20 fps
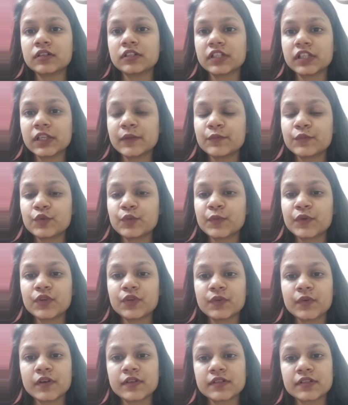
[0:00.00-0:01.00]
deemed to be
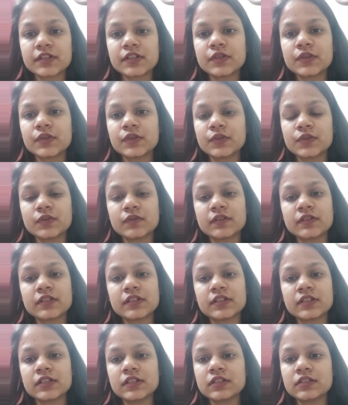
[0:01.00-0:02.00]
university to
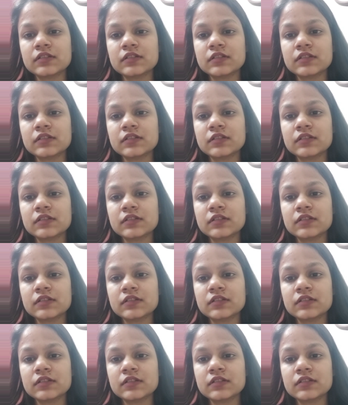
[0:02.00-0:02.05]
university.